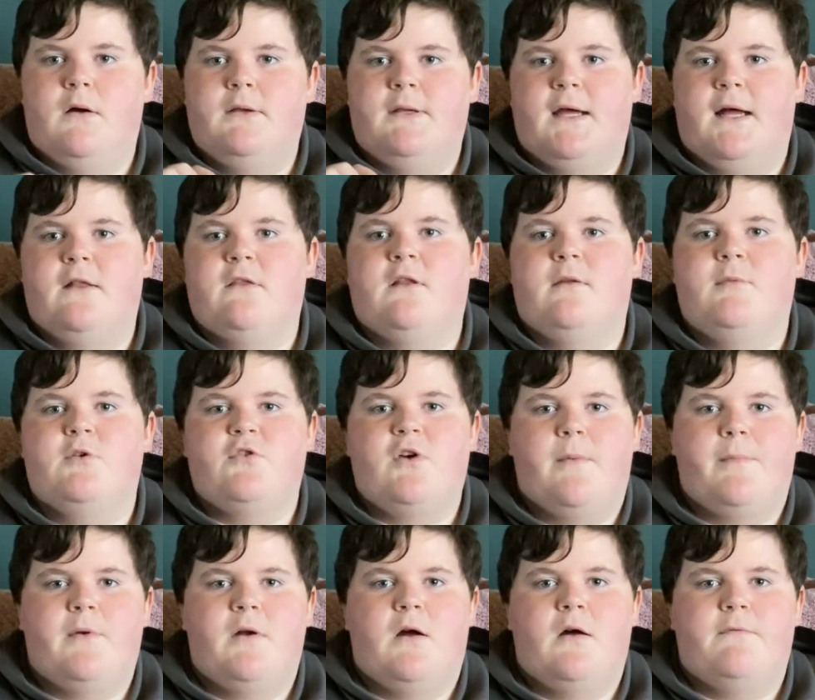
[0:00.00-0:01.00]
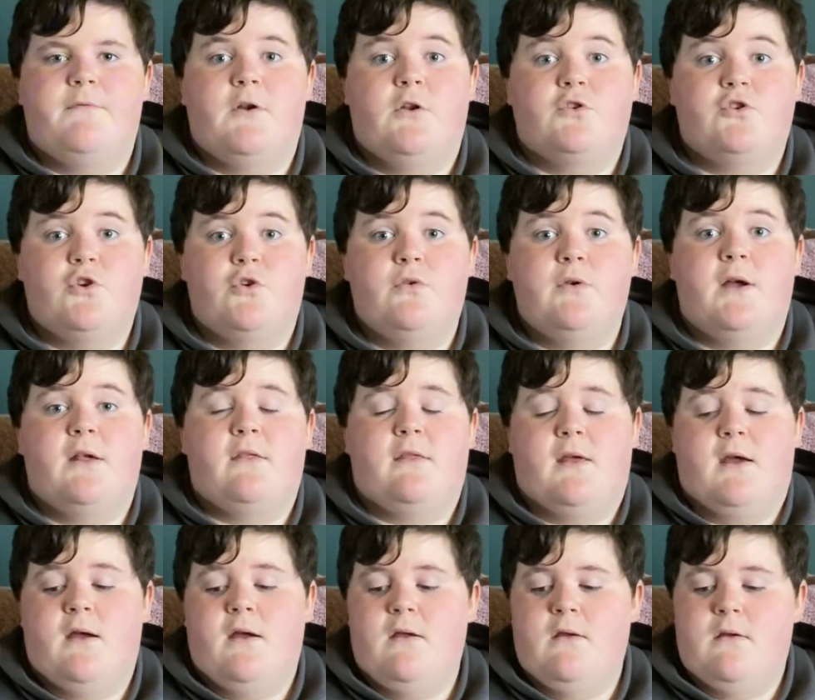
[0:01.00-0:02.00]
dad's going to be dropping off, and I'll show you guys
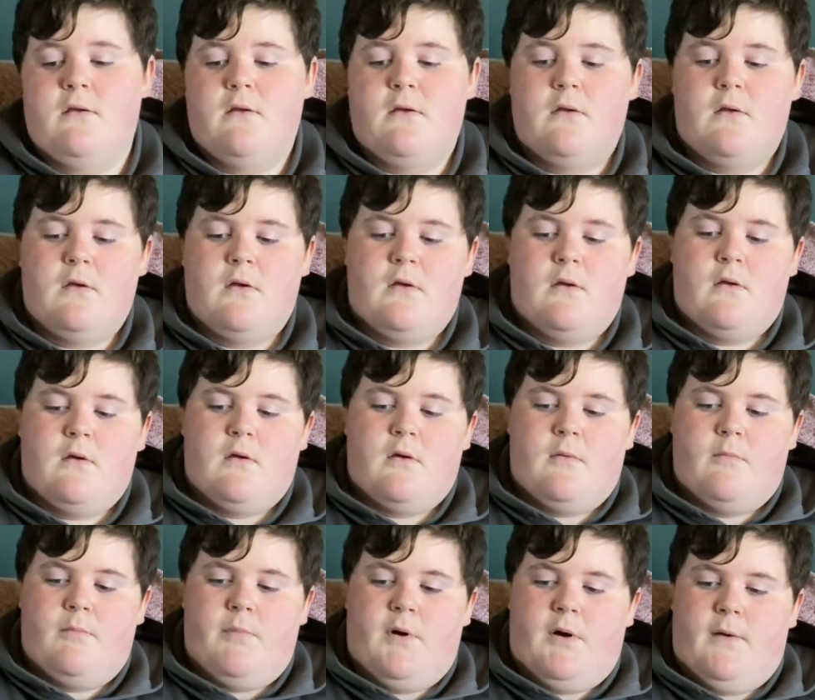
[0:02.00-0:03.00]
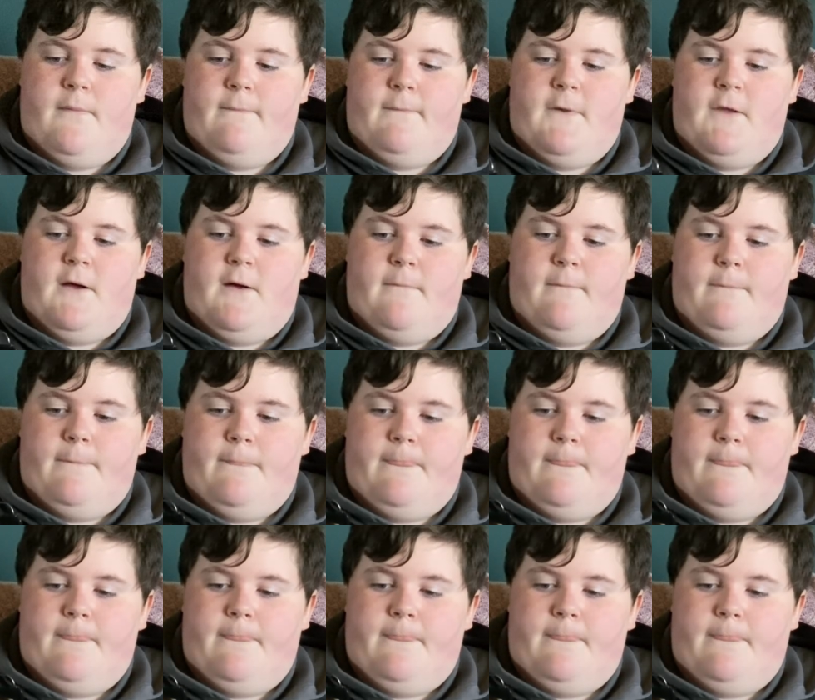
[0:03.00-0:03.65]
that. But, yeah.